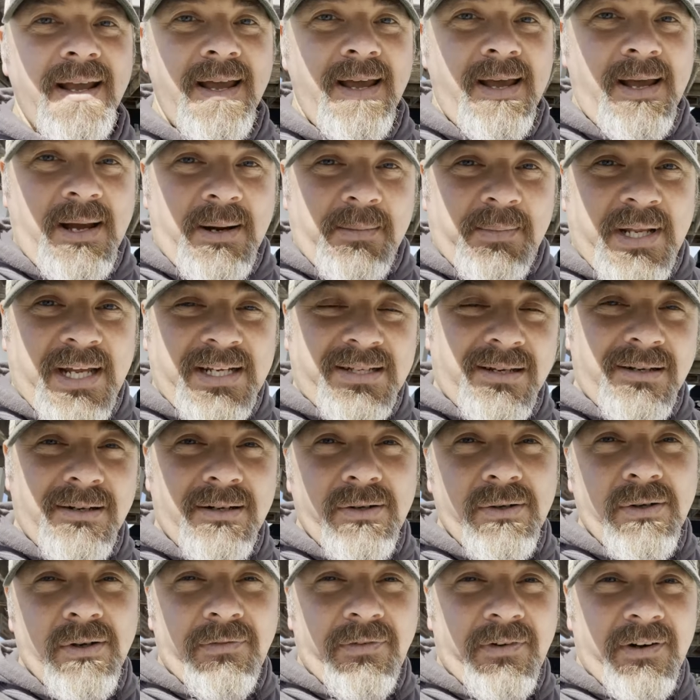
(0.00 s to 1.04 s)
But that's going to do
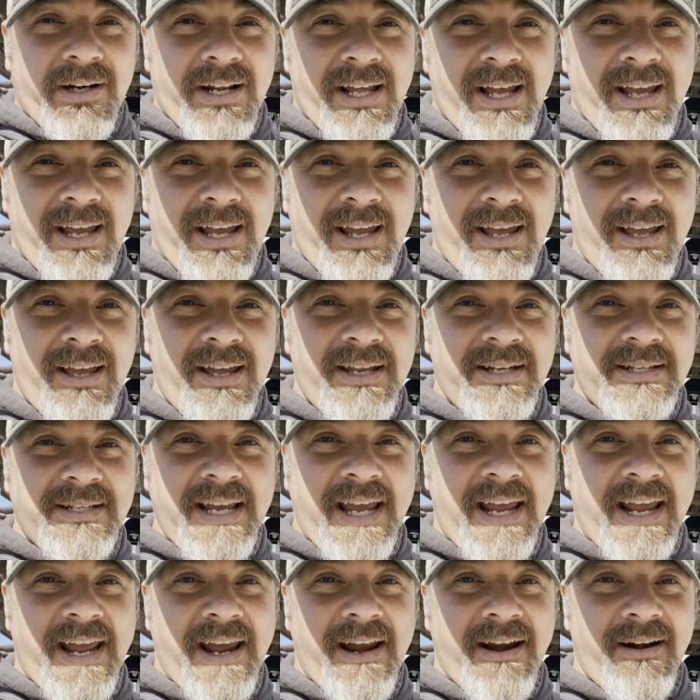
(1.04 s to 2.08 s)
it for today. Take
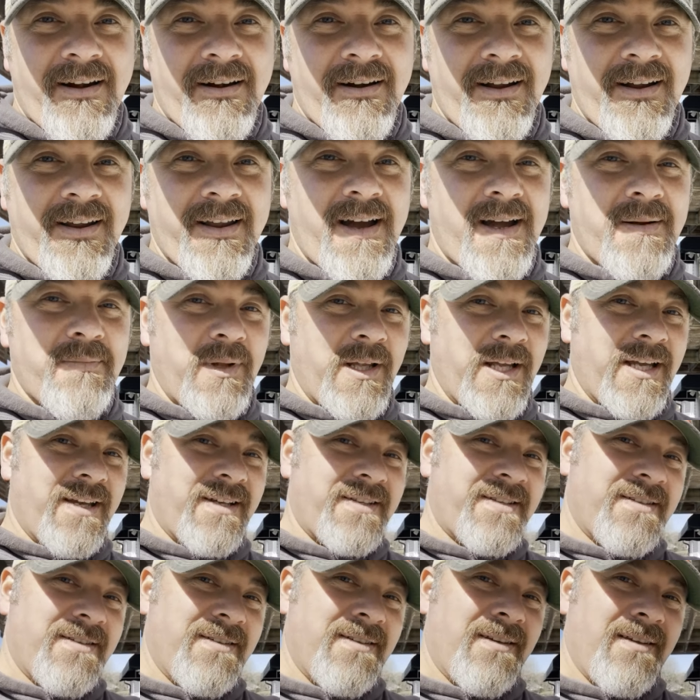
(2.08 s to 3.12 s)
care. God
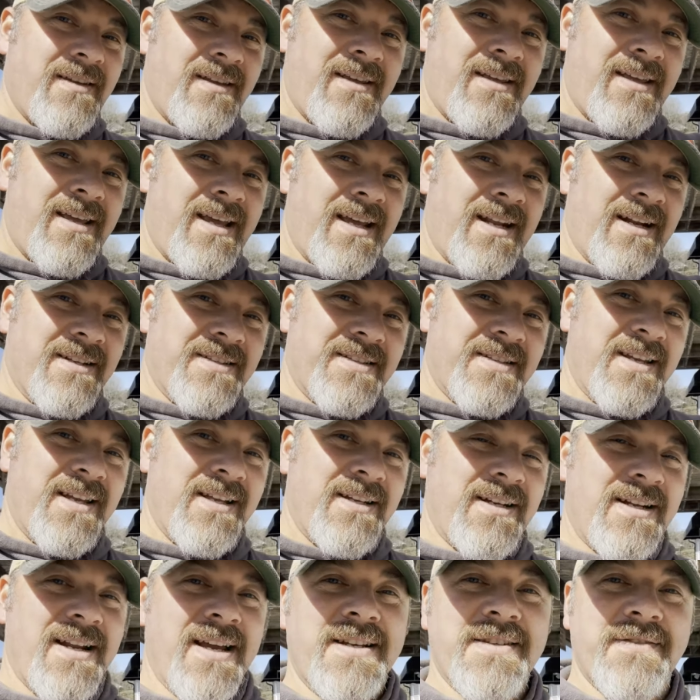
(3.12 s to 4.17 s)
bless. And I'll see you in the
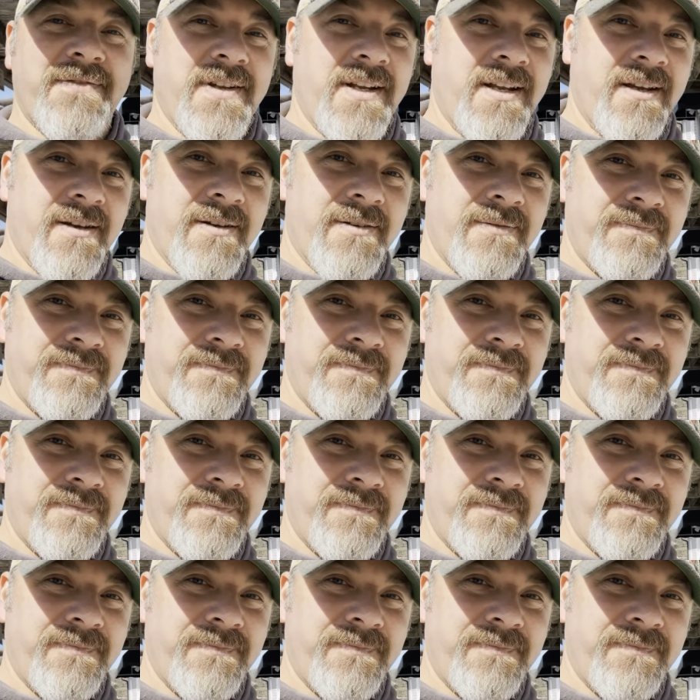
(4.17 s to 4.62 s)
next video.